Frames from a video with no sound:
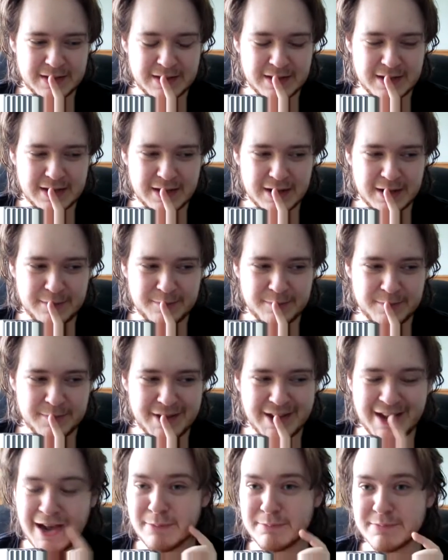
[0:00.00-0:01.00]

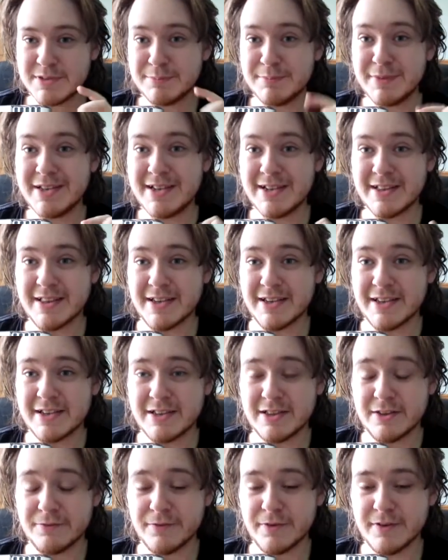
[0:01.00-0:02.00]
It happens immediately
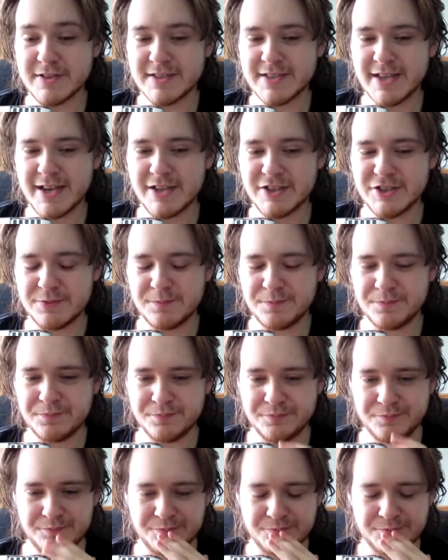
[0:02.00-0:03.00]
in the first stage.
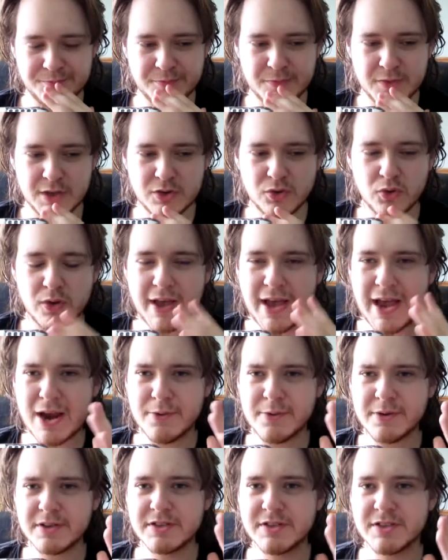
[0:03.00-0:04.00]
Your
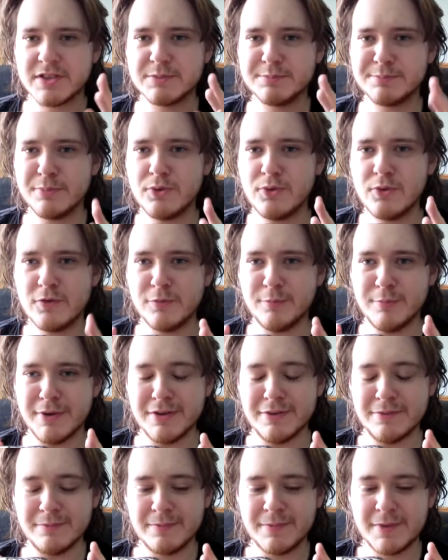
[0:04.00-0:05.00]
character's
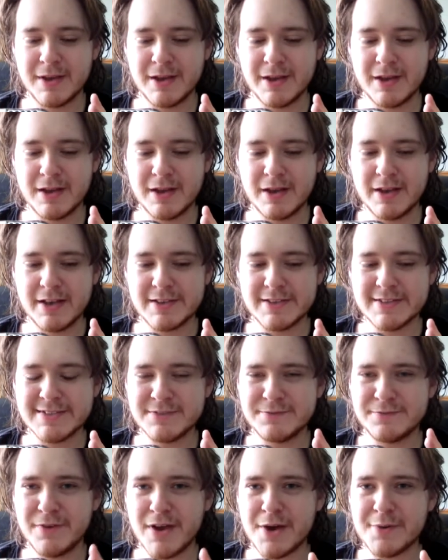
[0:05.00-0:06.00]
movement is
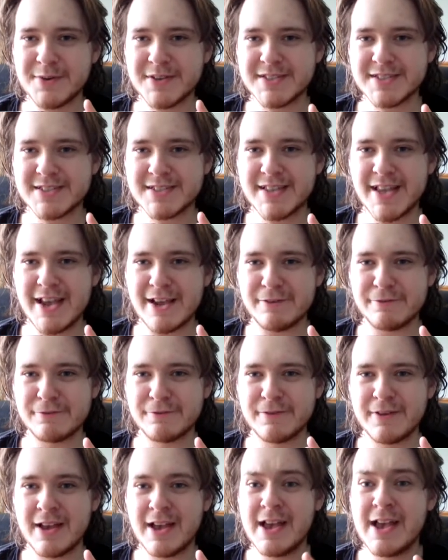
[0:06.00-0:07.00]
very
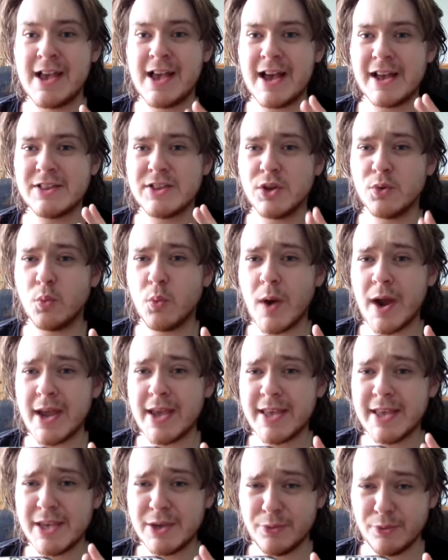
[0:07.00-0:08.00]
stiff, and the way
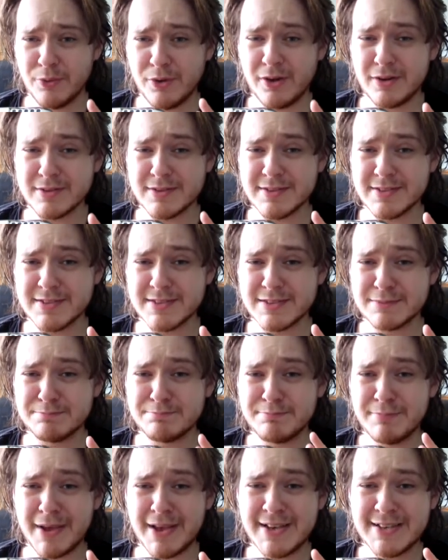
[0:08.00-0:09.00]
he runs
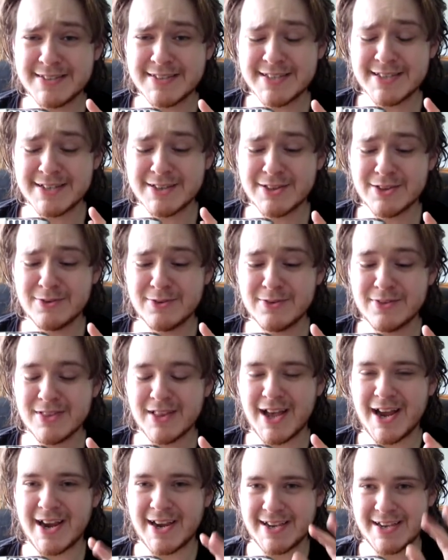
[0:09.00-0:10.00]
makes it look
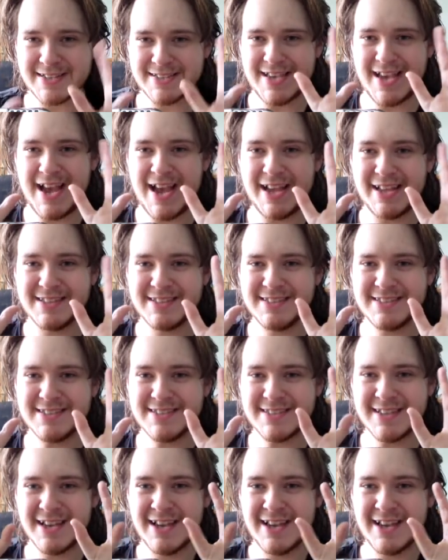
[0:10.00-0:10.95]
like his hands